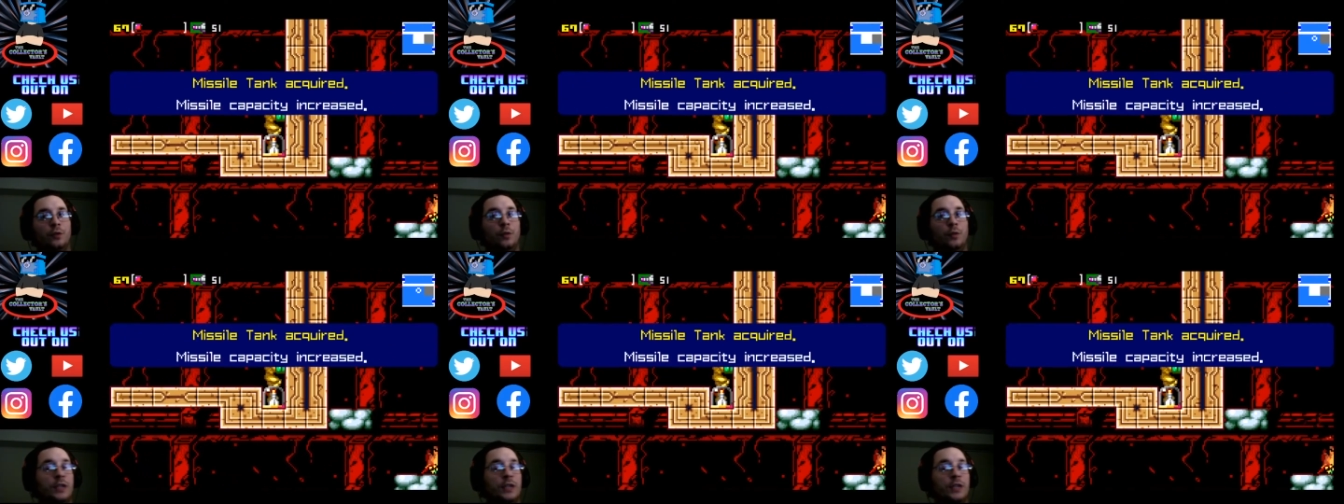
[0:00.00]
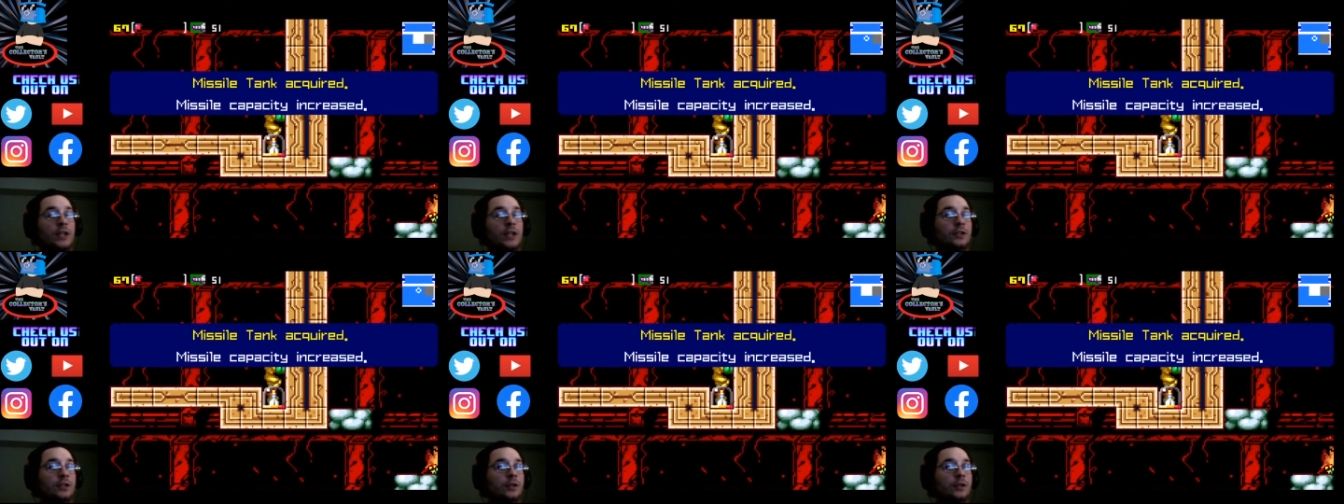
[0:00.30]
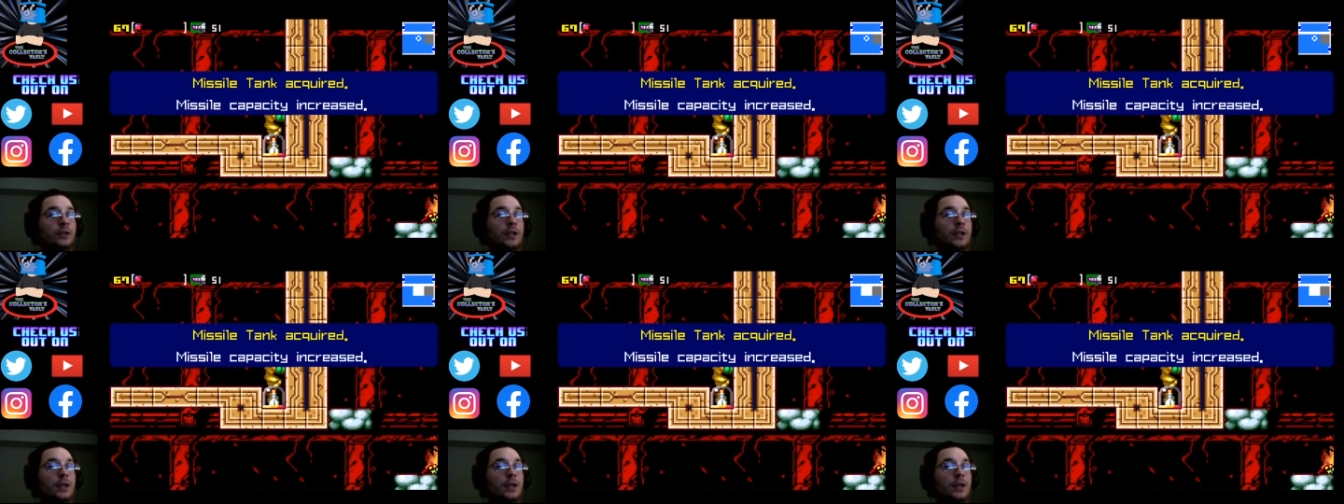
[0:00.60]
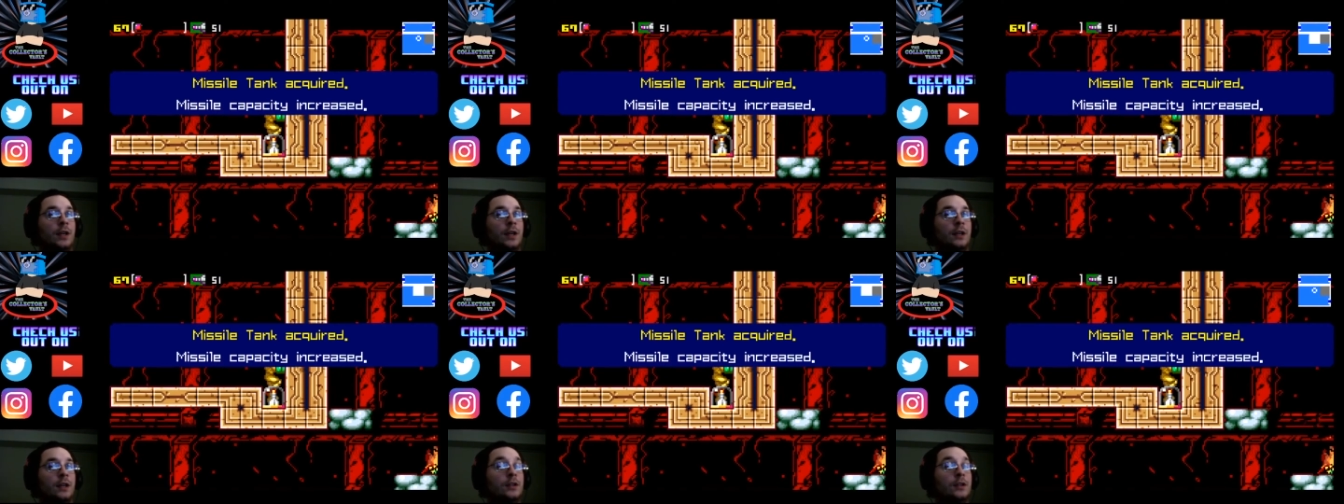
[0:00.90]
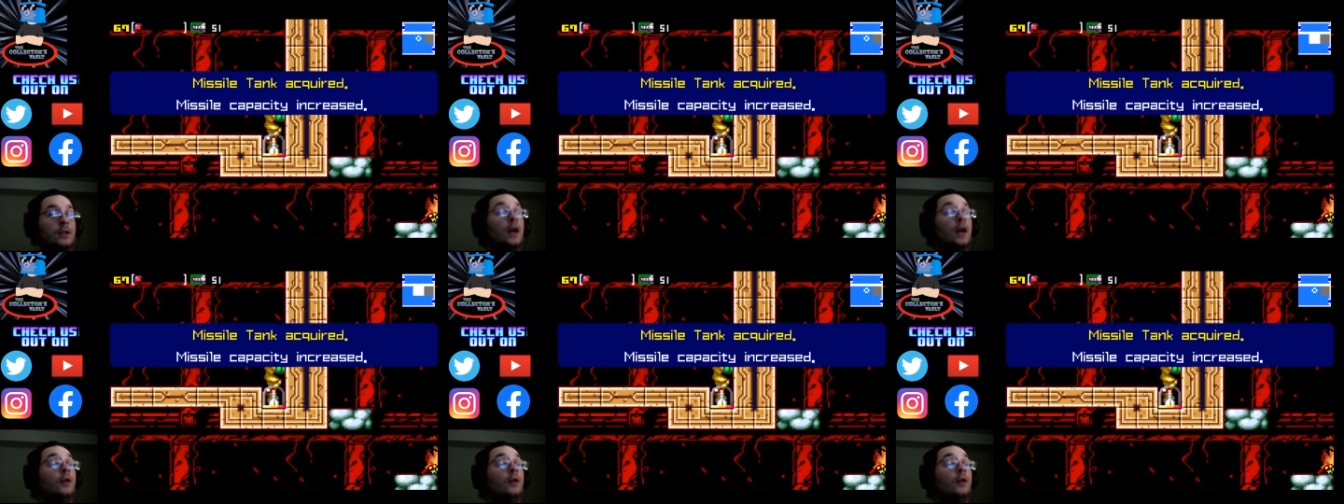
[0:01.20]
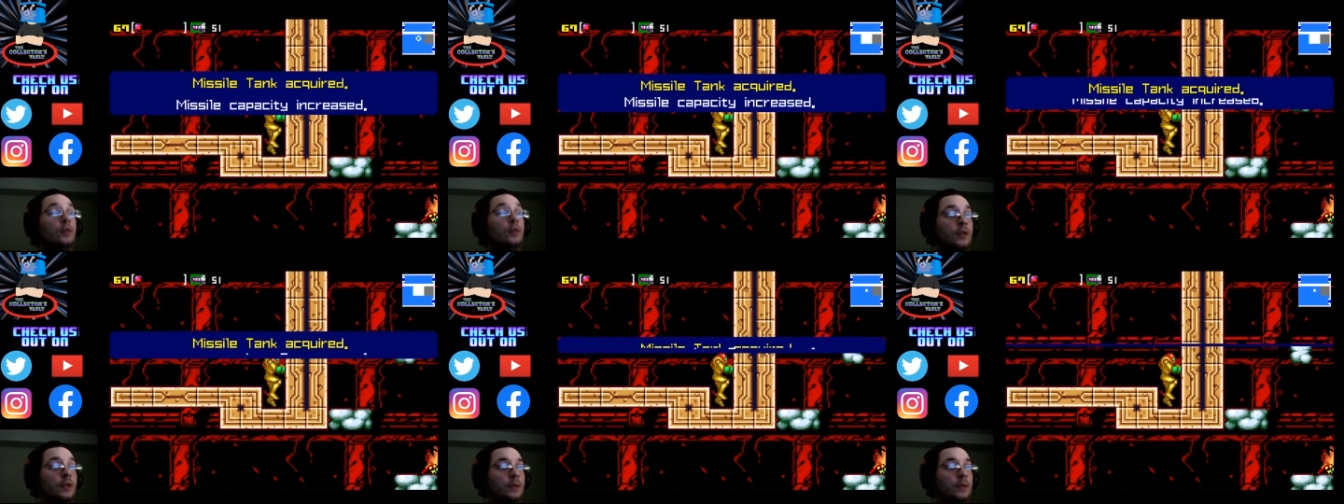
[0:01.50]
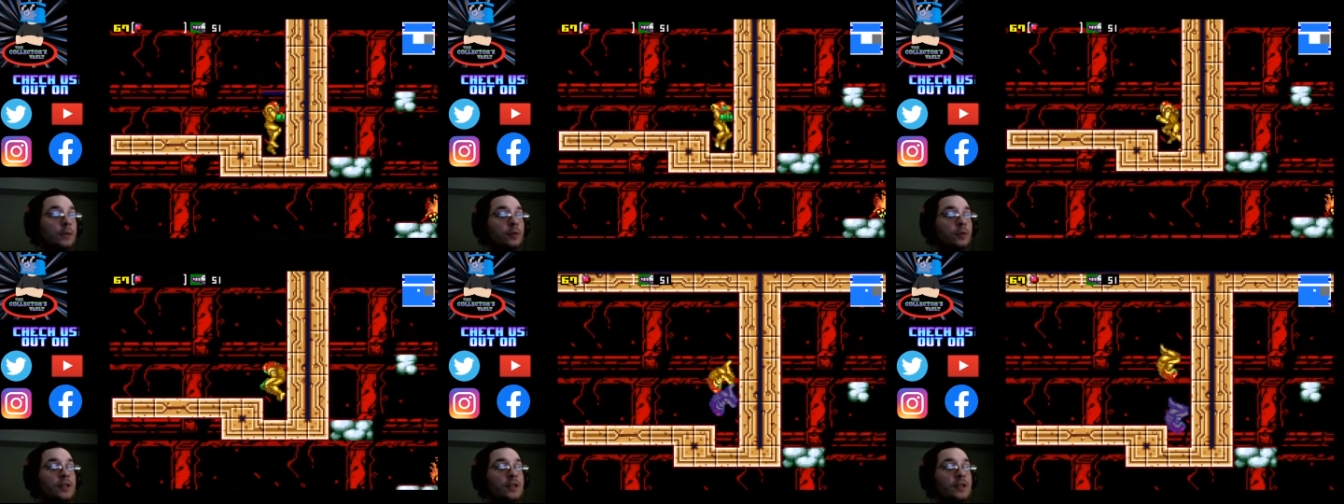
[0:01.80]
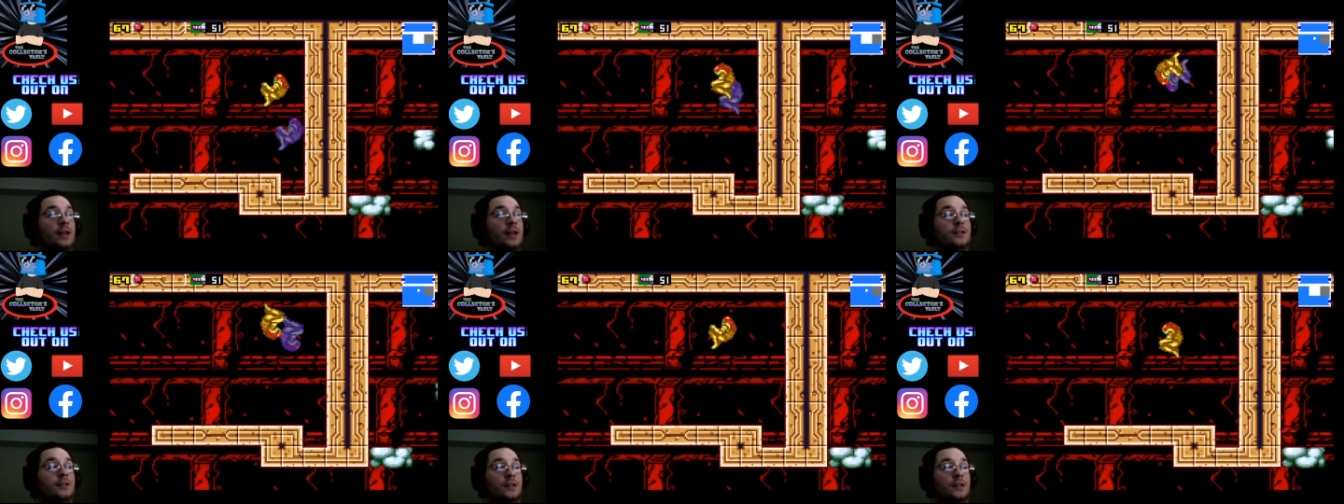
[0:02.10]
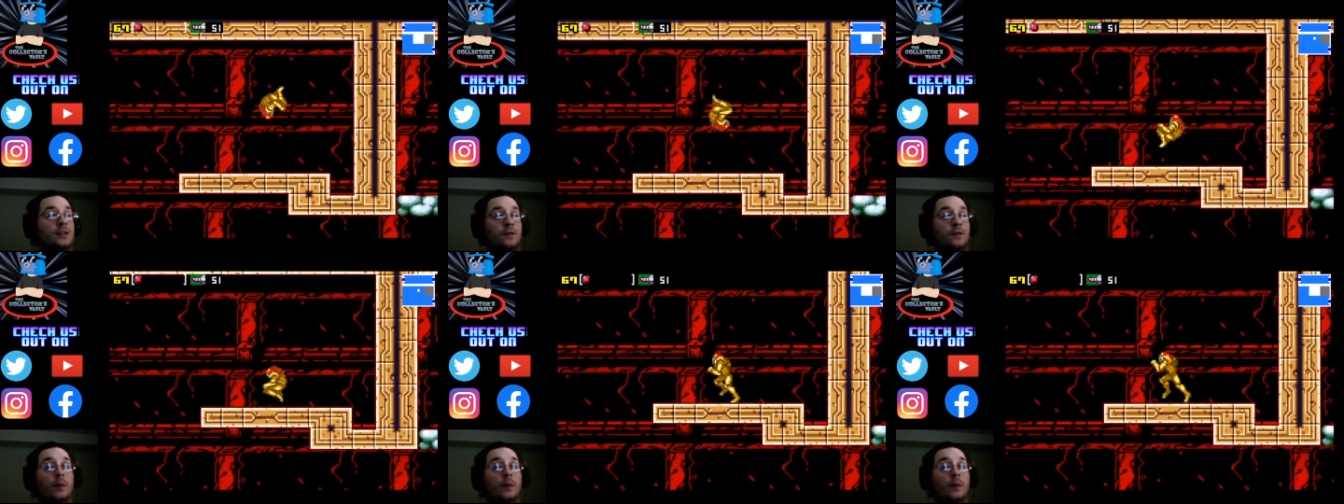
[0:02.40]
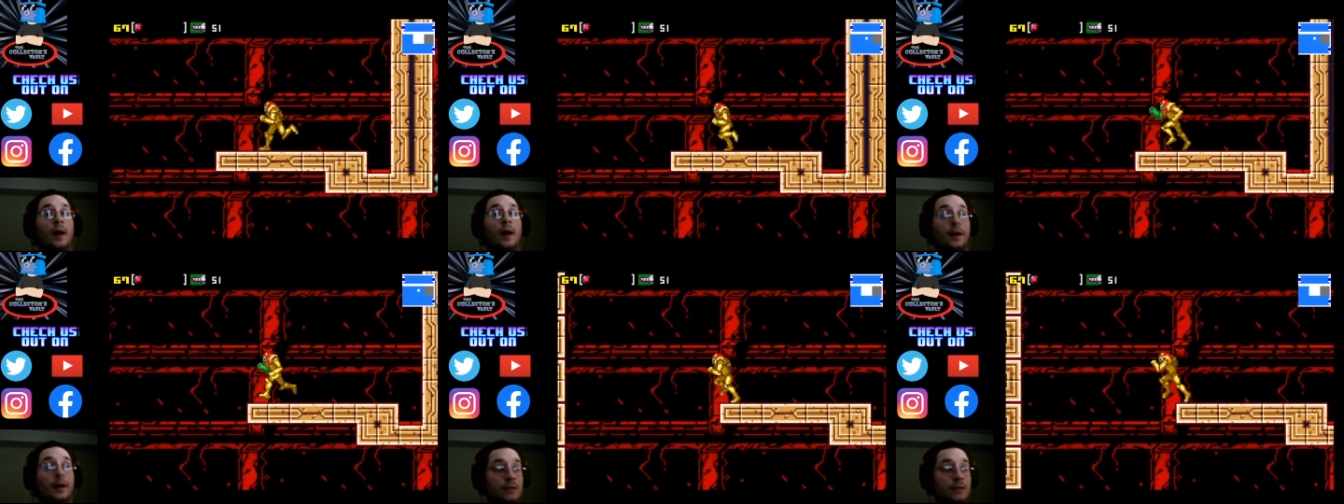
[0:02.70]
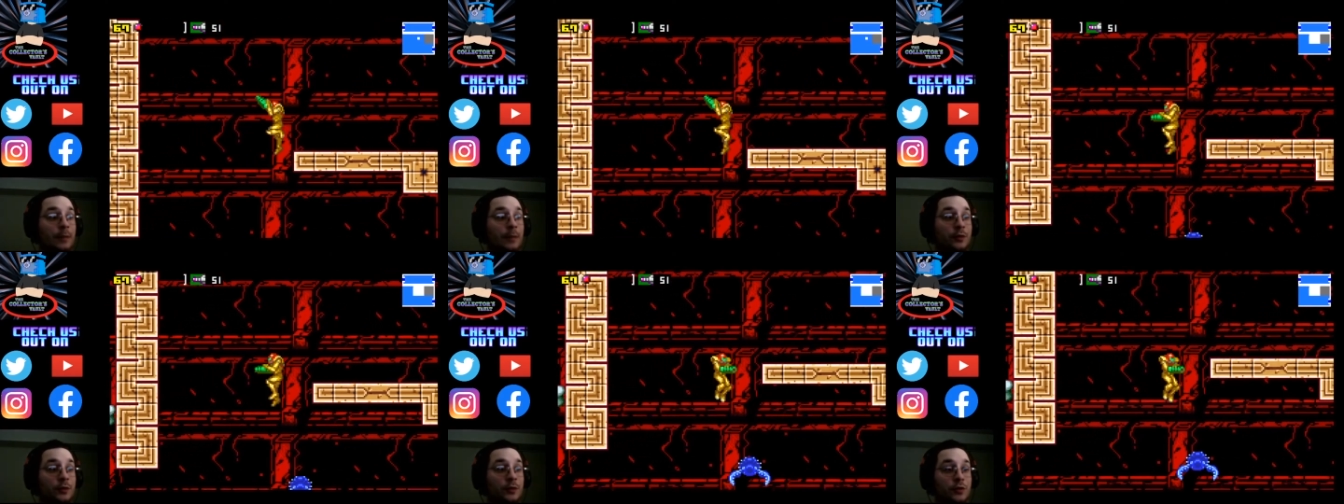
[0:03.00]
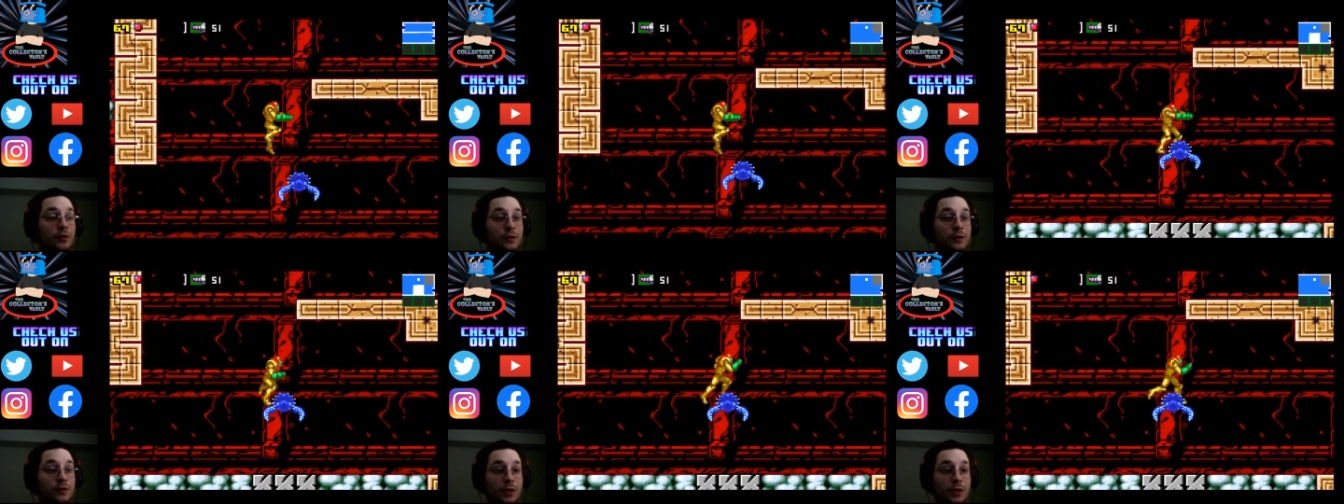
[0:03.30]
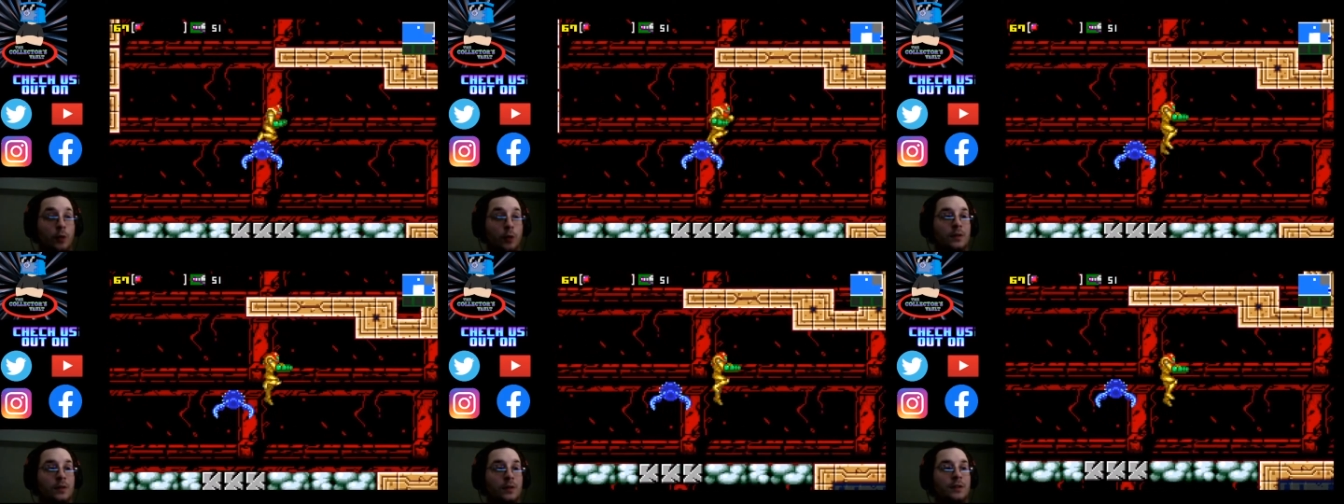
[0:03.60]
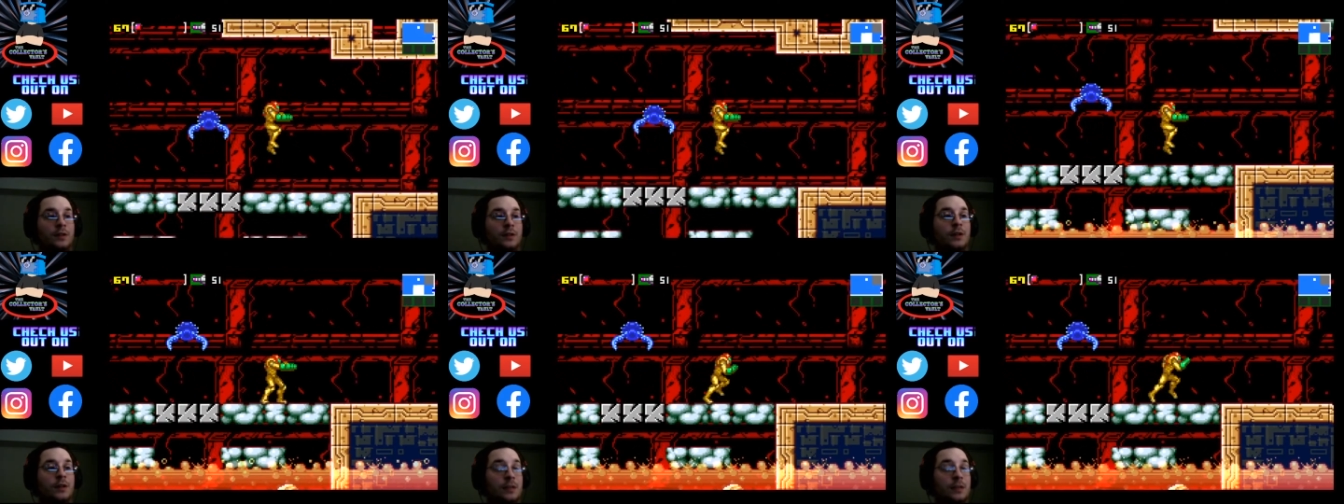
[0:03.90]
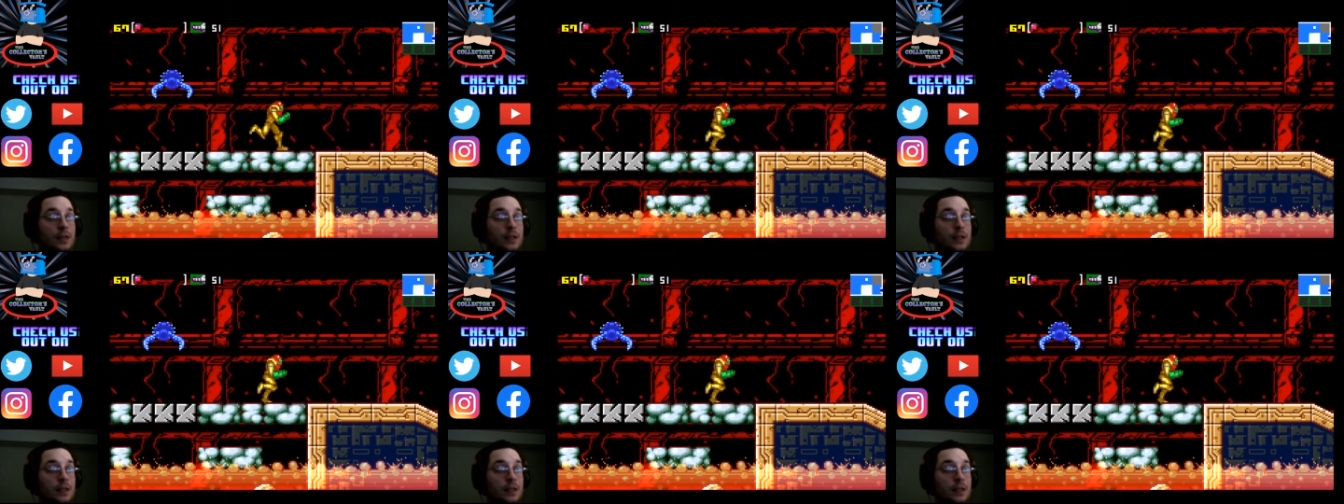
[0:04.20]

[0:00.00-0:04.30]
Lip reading: which actually not only protects us from high temperatures like it always does.